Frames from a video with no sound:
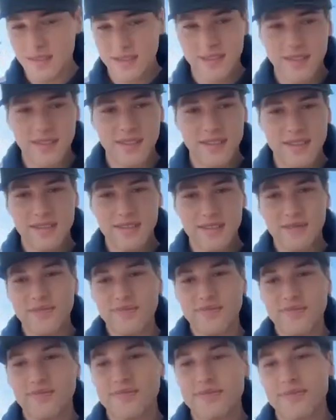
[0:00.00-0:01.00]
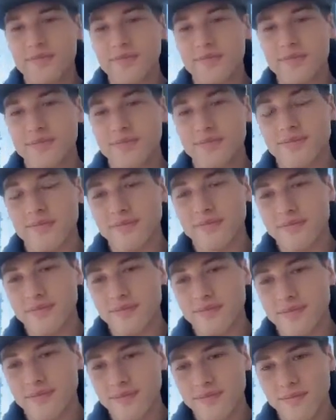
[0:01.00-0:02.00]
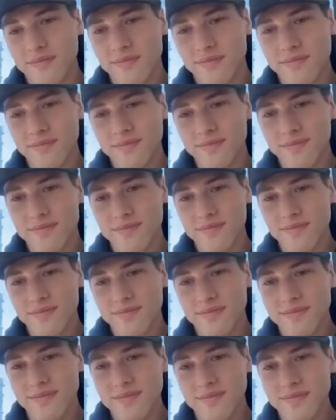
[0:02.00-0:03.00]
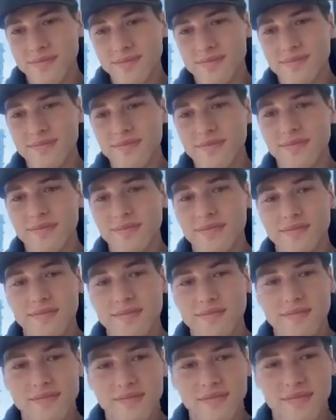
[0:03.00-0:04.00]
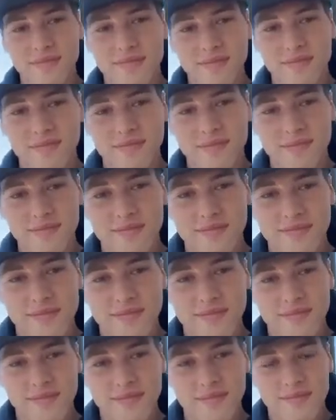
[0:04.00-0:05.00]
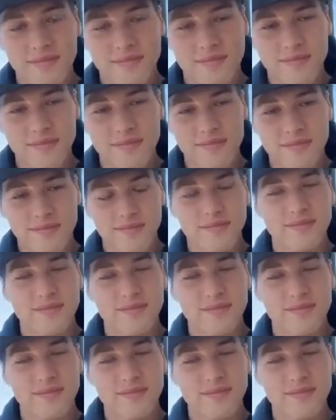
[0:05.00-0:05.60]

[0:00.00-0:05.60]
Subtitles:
The person shown says nothing.